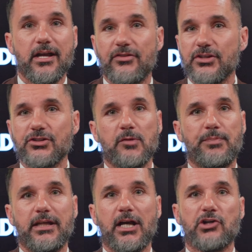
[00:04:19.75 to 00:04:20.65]
This could
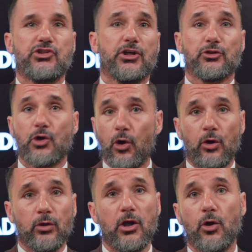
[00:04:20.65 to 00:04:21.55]
be a shared
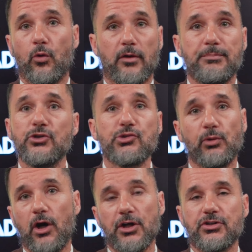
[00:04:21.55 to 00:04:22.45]
goal or a
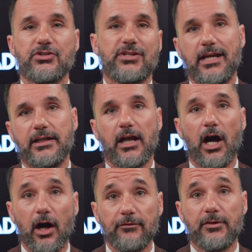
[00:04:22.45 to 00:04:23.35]
mutual understanding
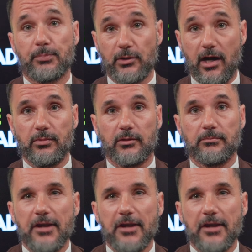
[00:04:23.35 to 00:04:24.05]
of the problem.